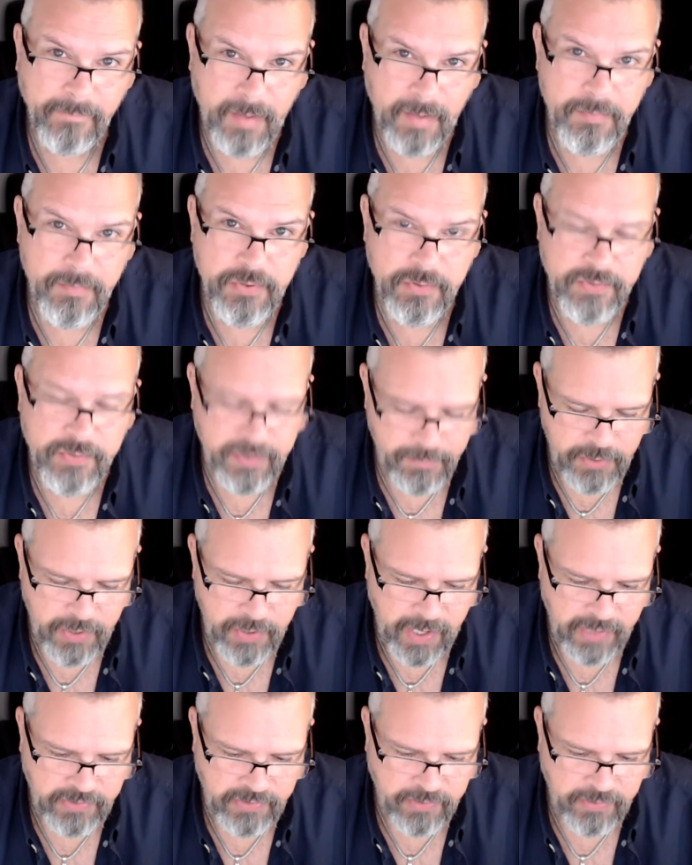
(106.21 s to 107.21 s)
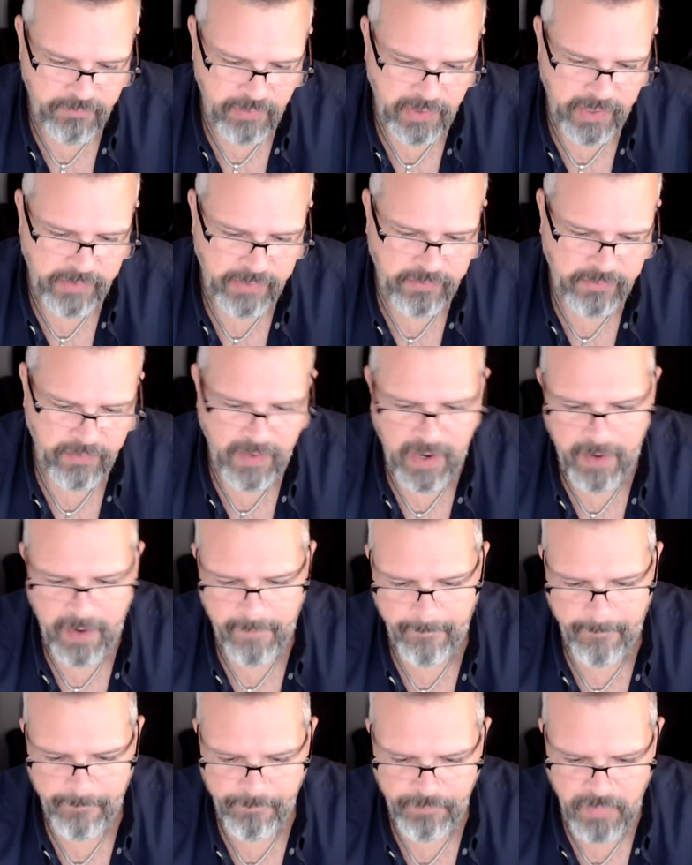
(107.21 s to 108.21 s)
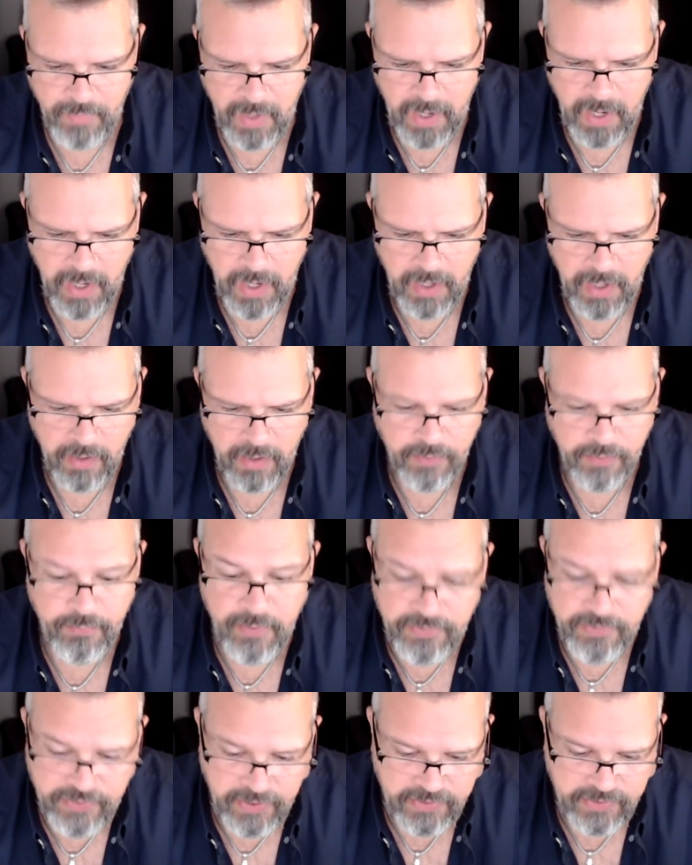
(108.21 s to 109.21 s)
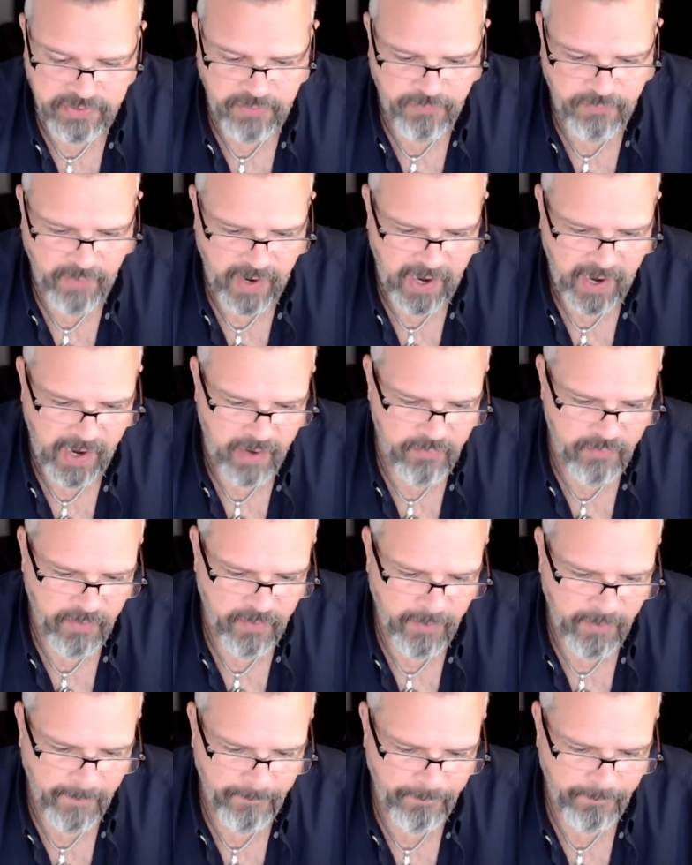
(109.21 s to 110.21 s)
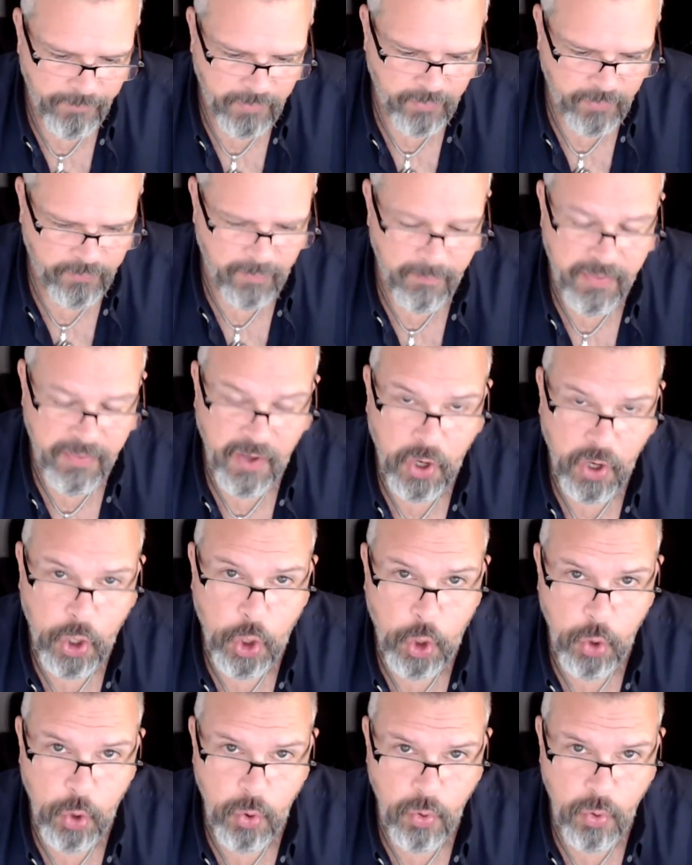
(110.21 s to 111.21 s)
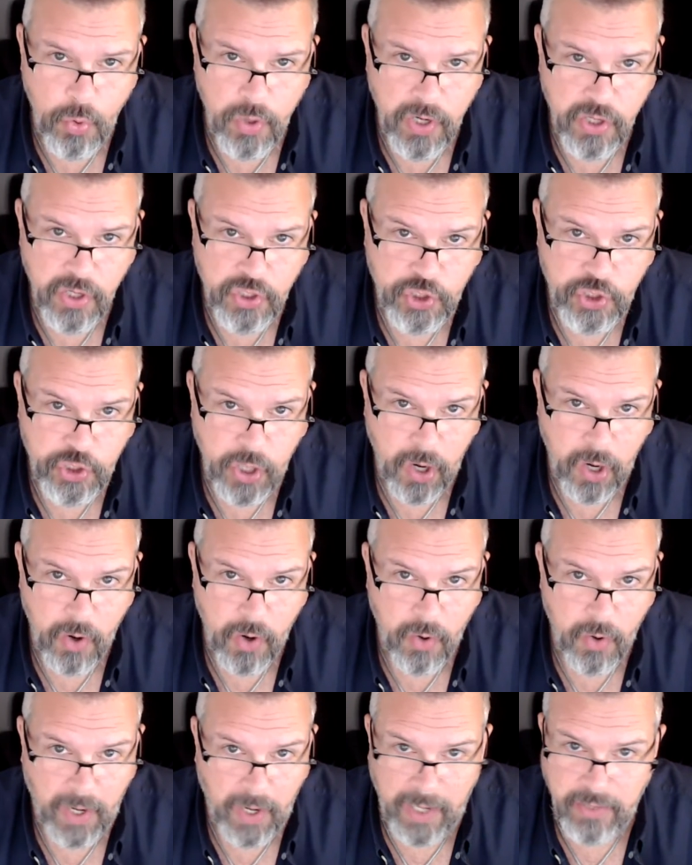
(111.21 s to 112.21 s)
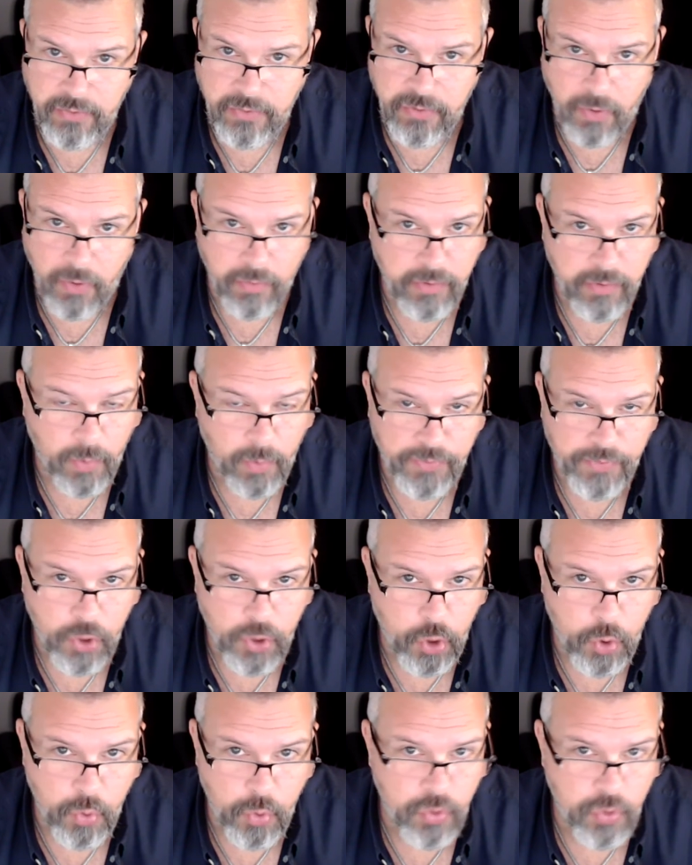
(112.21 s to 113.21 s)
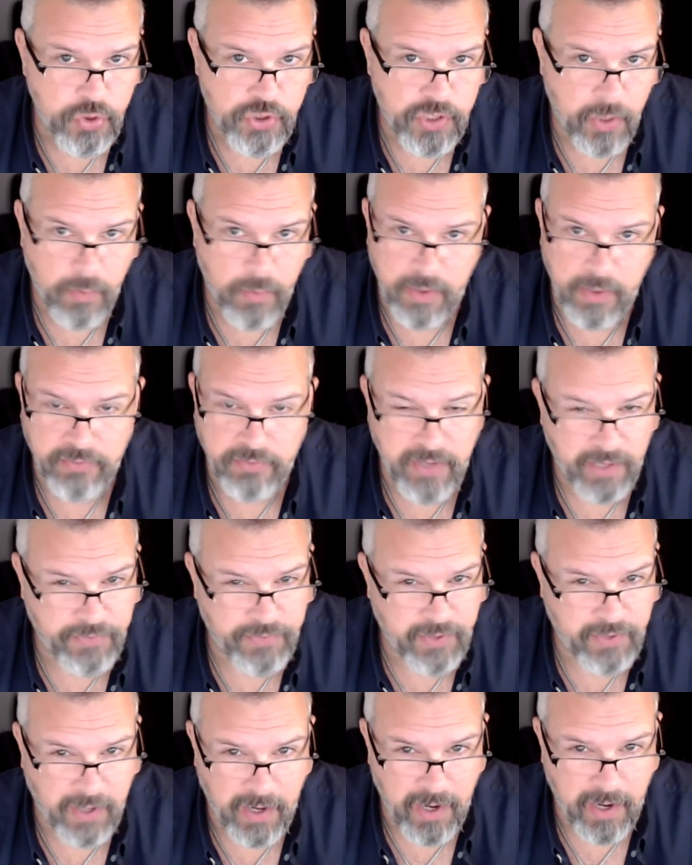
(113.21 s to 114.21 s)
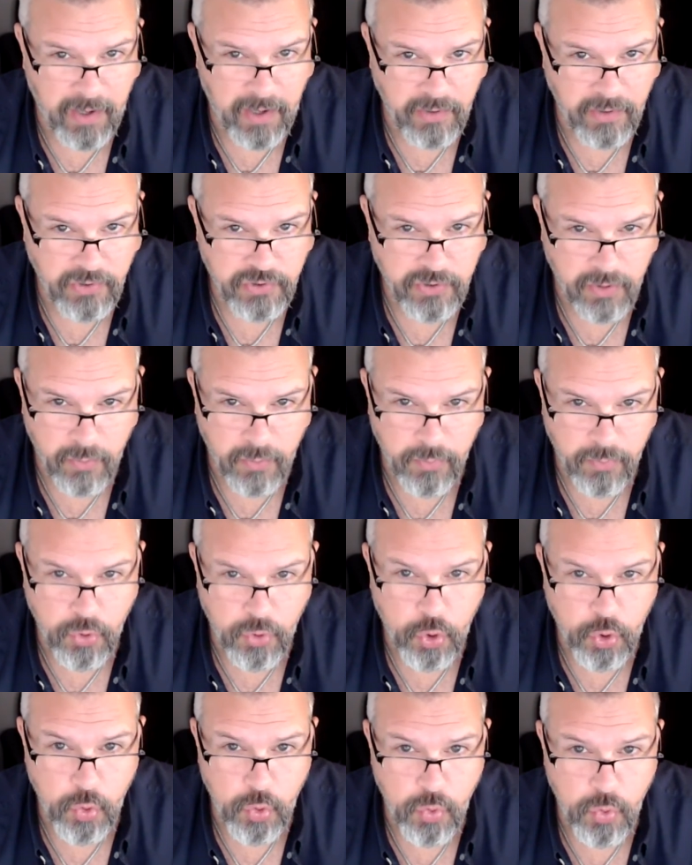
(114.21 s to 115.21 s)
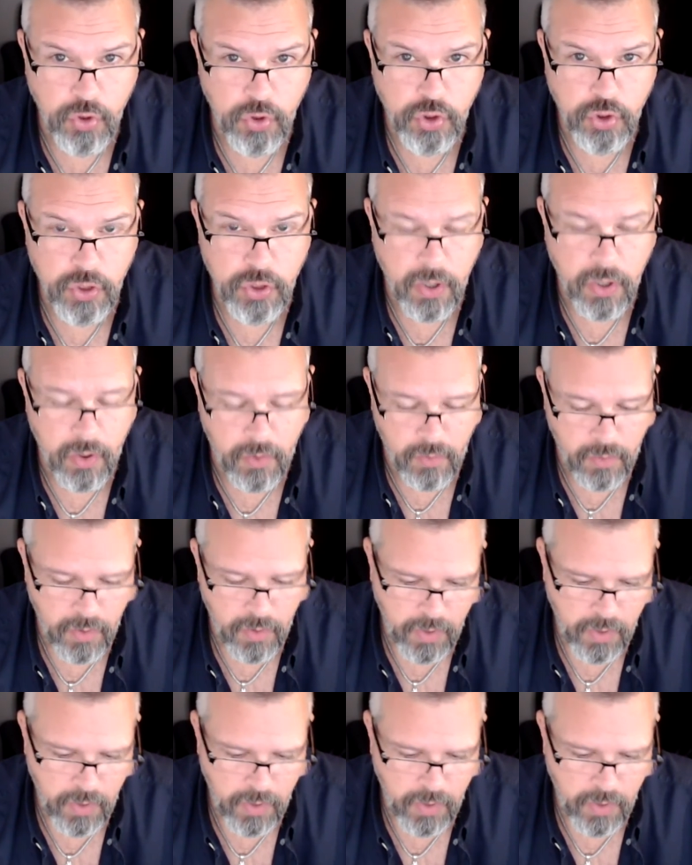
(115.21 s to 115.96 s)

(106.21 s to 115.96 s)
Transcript: I'm sure some of you guys can relate to that. 365 from The Goon Show. I don't know what The Goon Show is, not The Gong Show, The Goon Show.